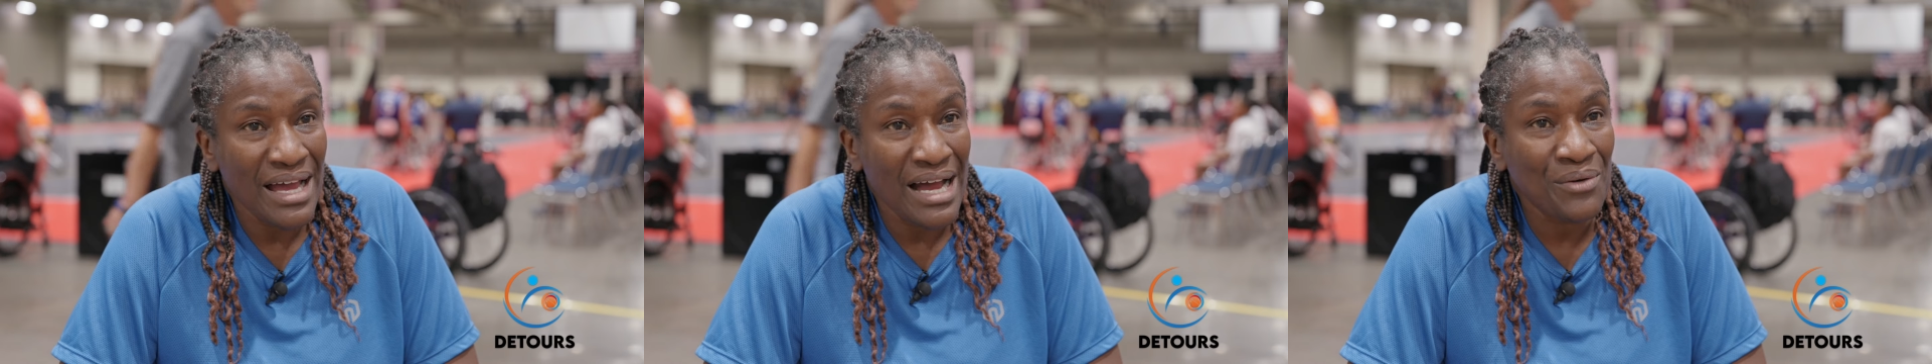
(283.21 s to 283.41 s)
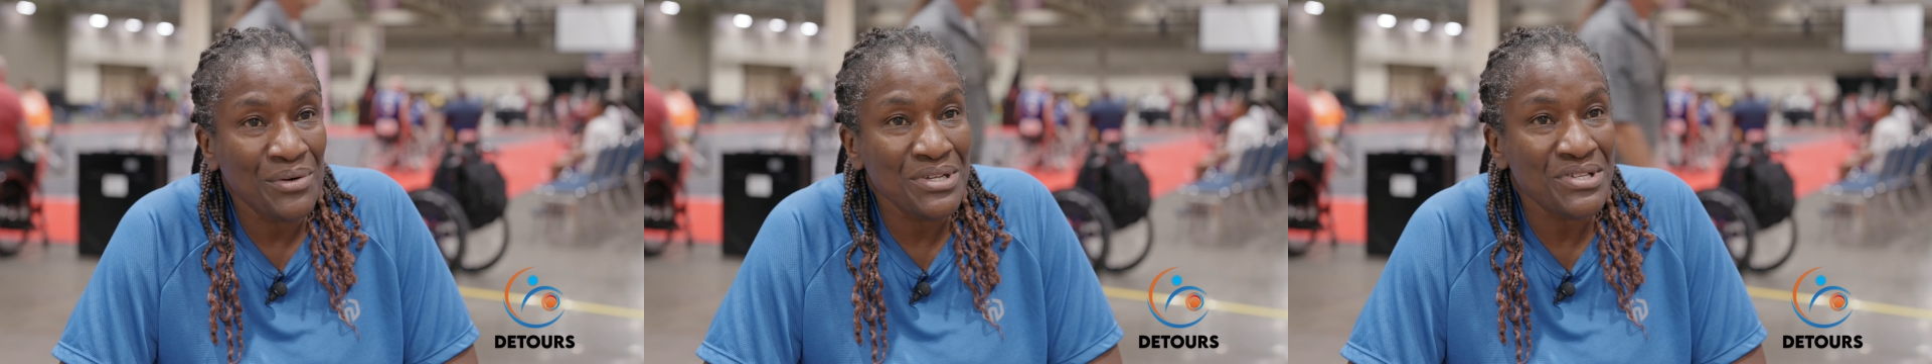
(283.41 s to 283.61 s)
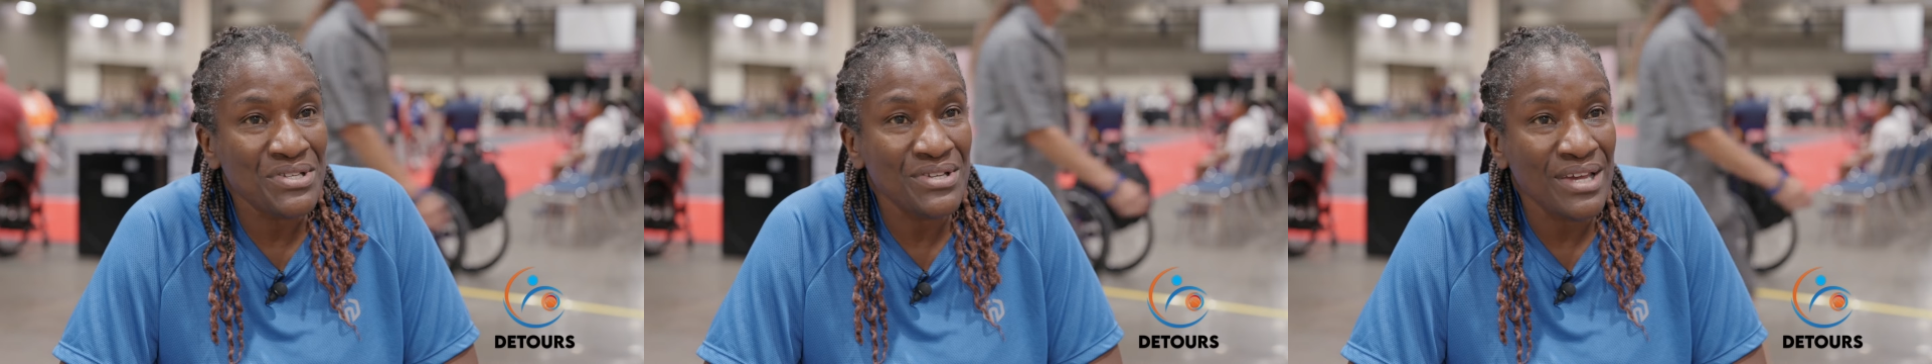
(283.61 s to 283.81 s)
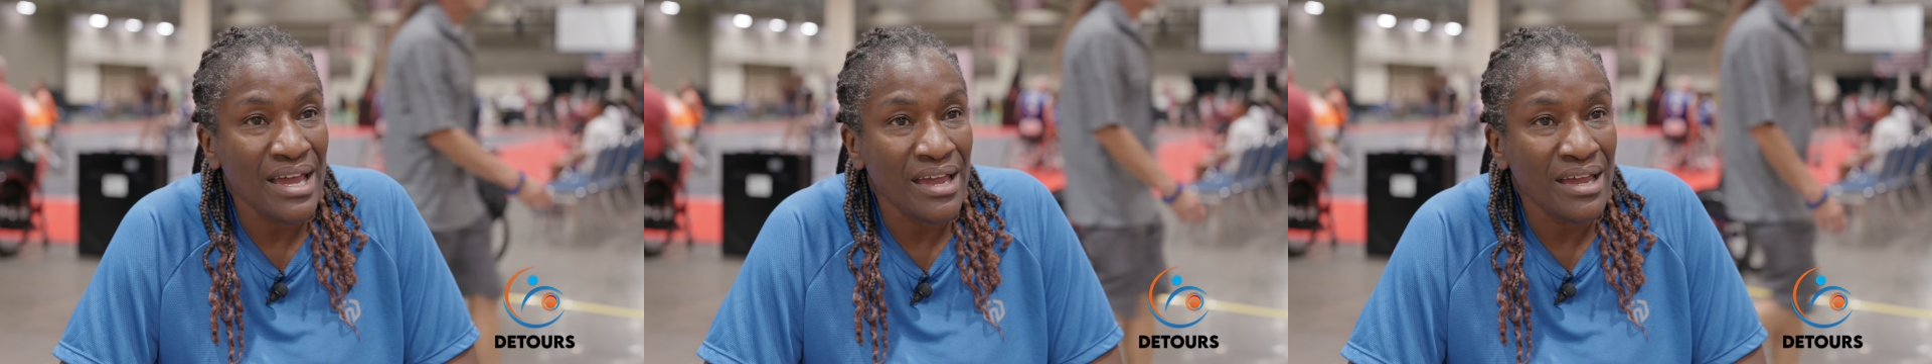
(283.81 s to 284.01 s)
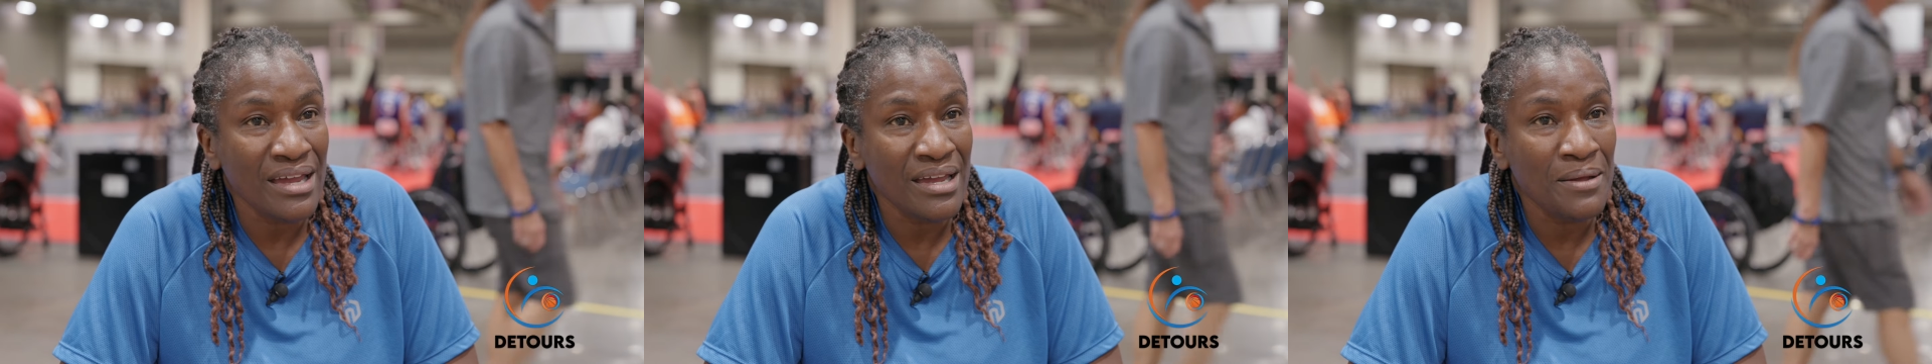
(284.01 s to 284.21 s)
I would
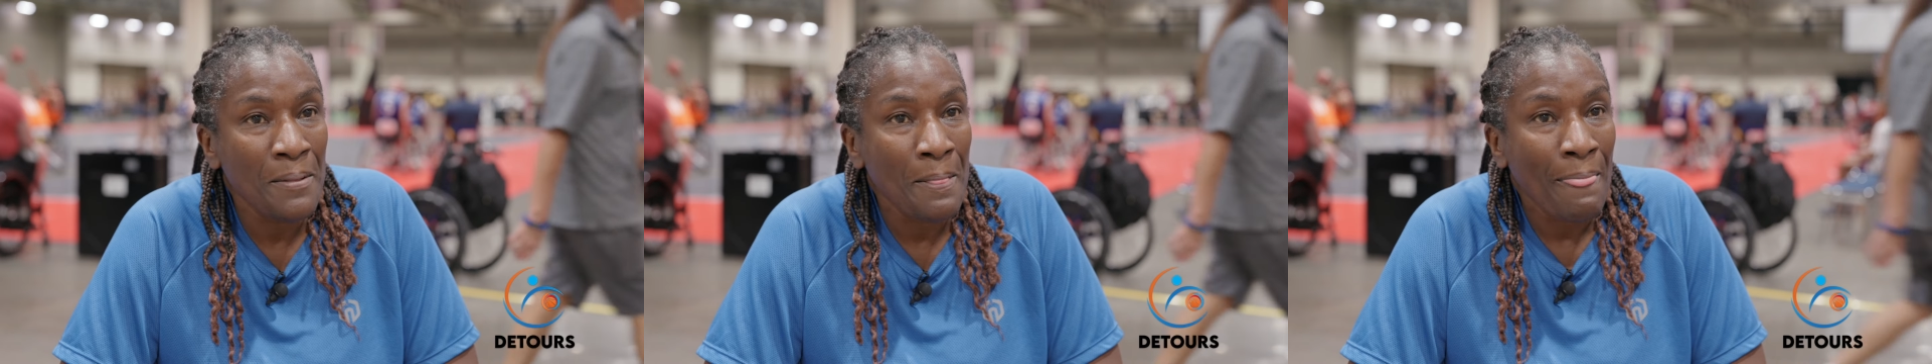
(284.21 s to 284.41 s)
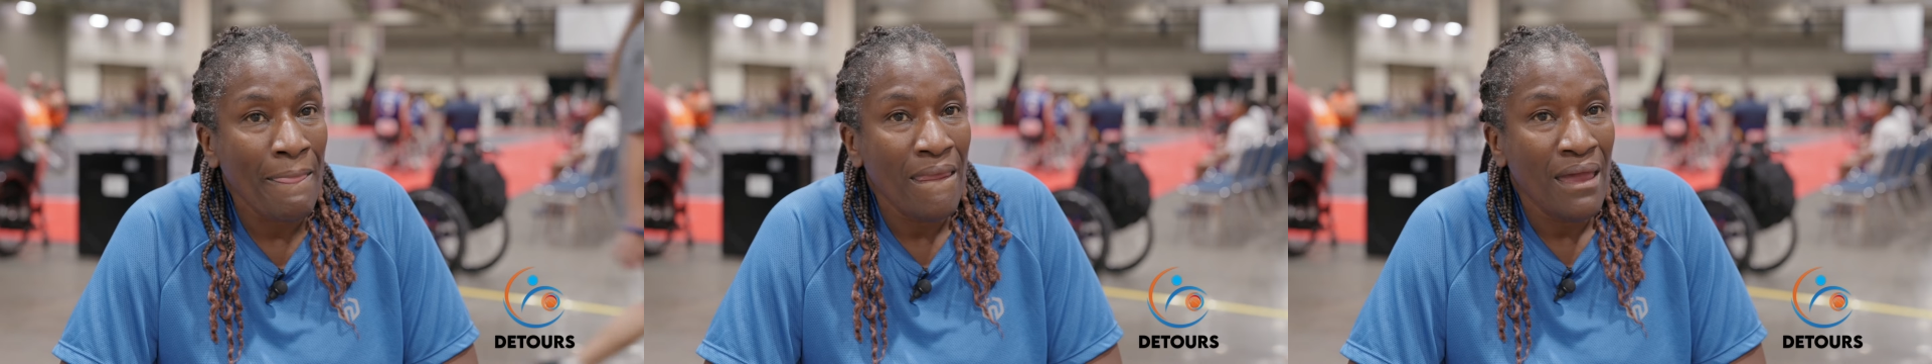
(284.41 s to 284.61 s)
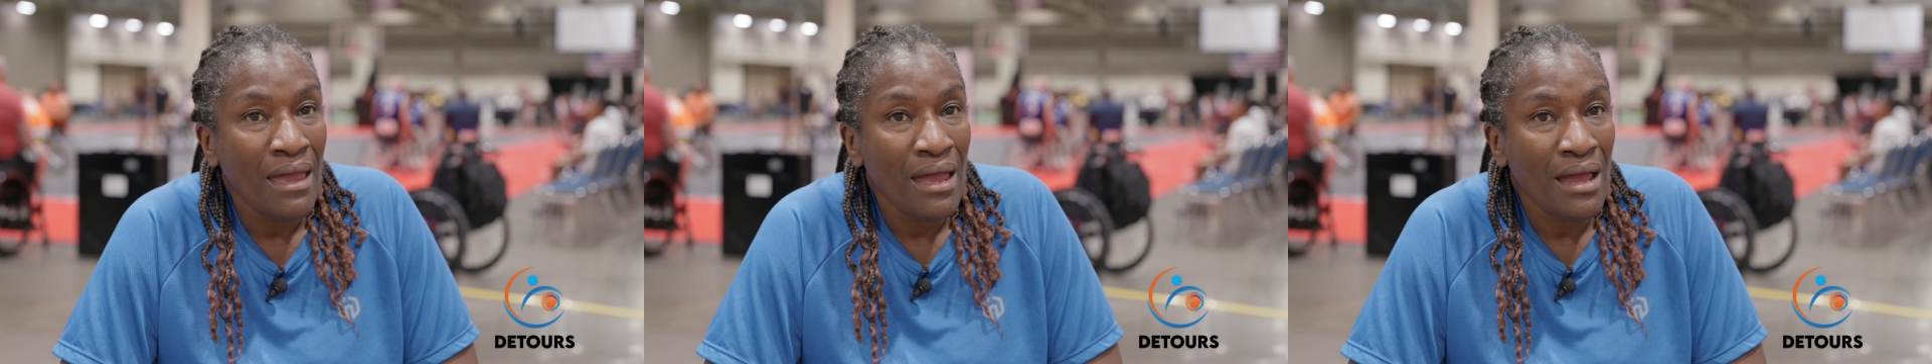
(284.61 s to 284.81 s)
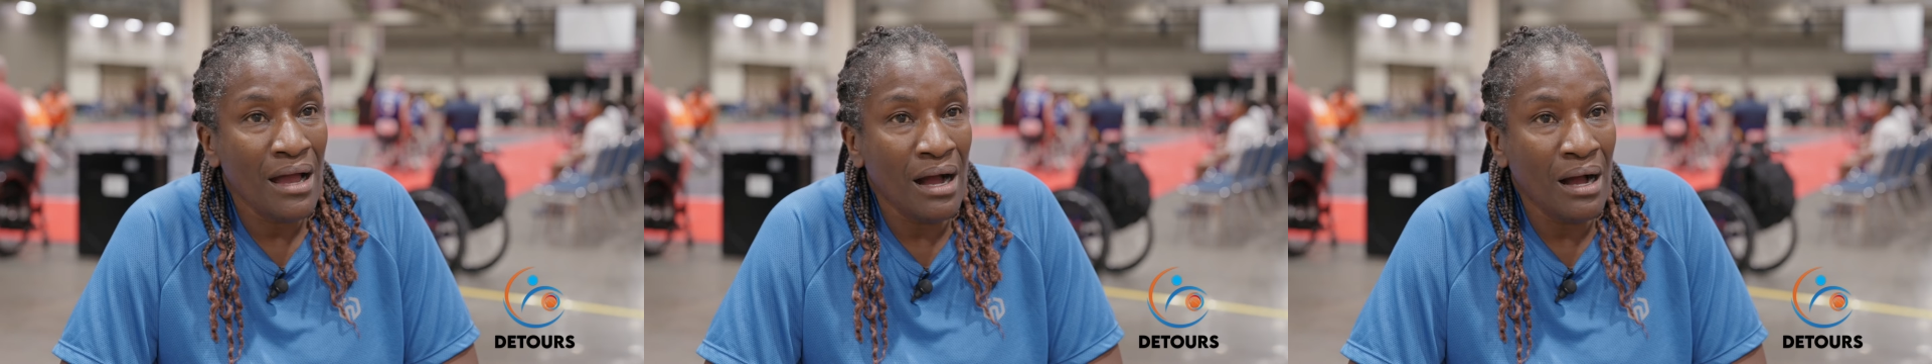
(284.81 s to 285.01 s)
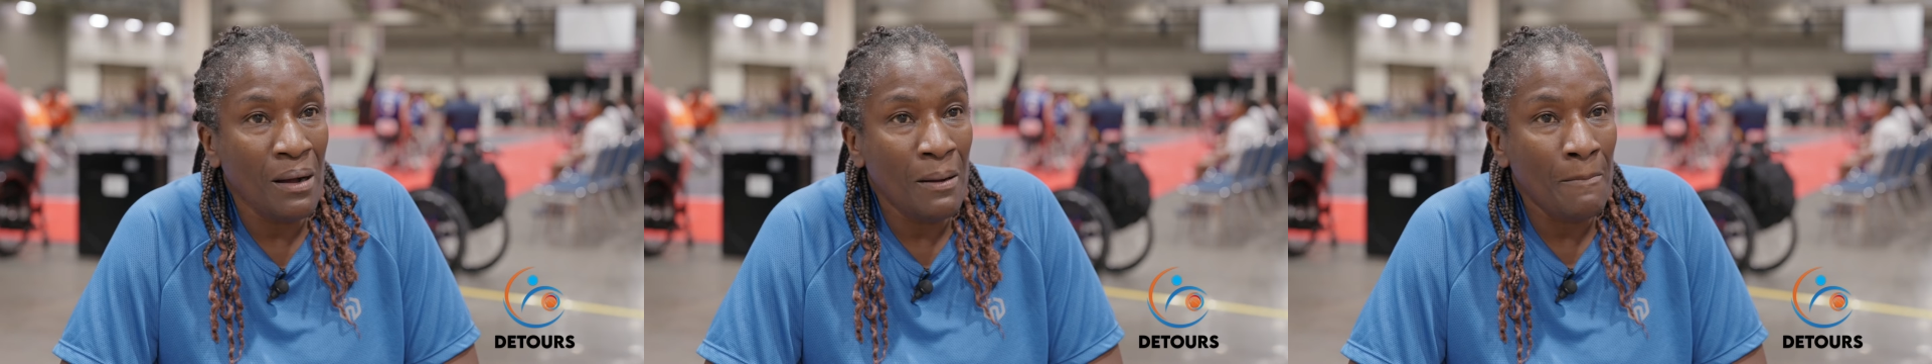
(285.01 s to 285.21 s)
say
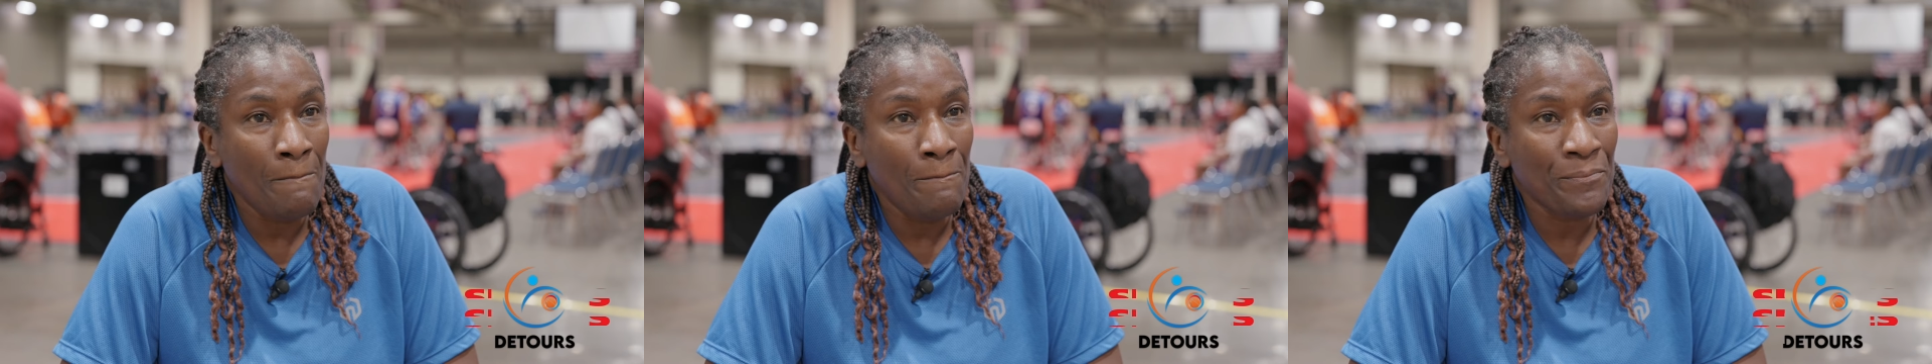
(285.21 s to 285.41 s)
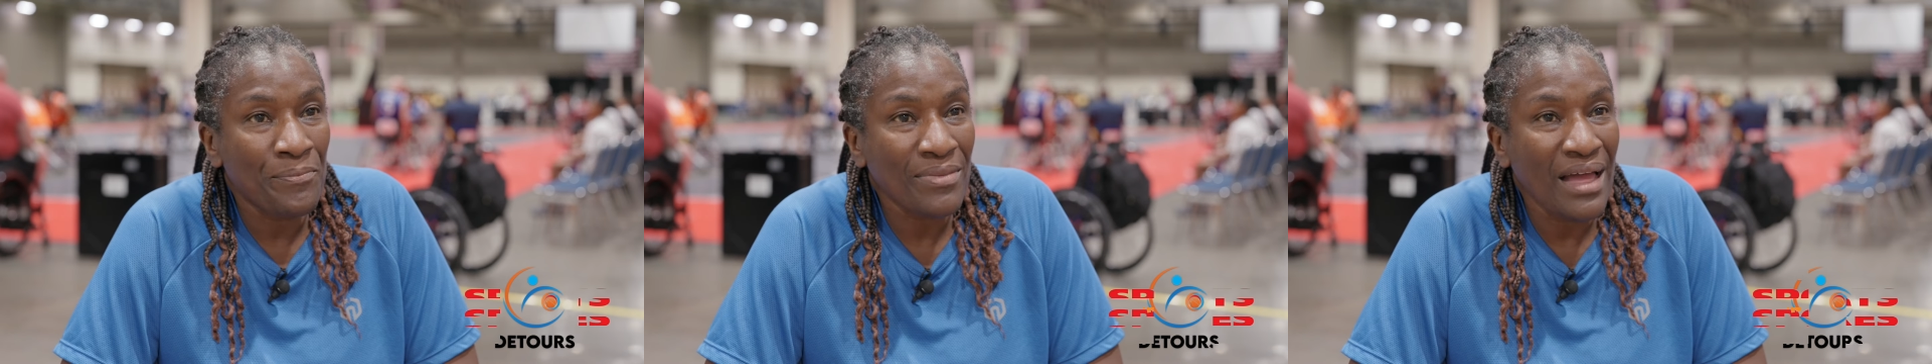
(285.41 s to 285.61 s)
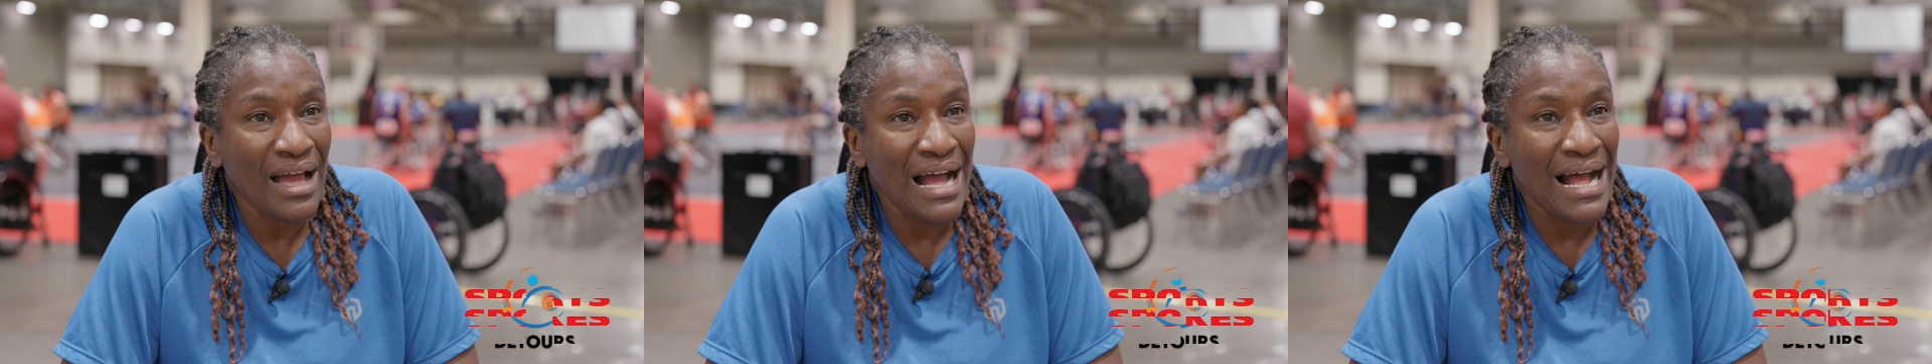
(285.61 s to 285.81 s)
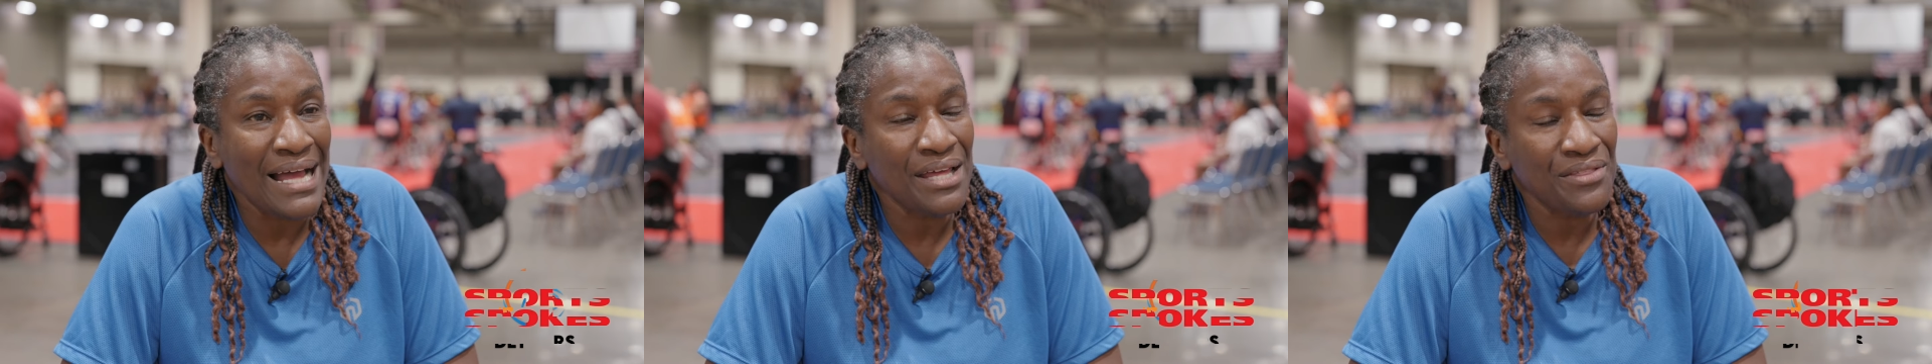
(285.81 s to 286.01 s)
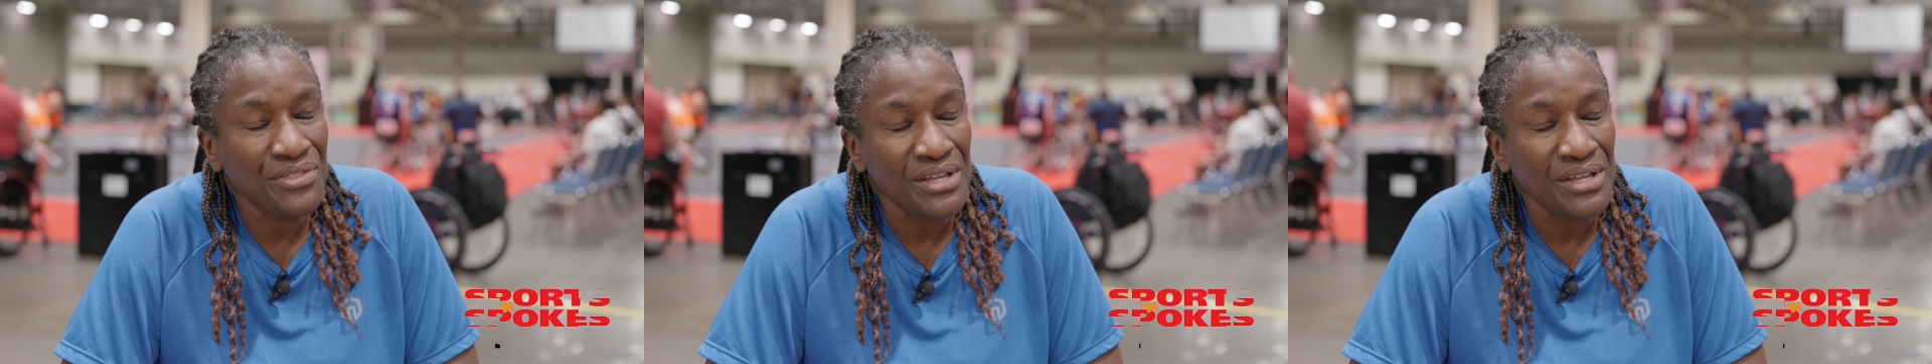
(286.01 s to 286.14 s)
I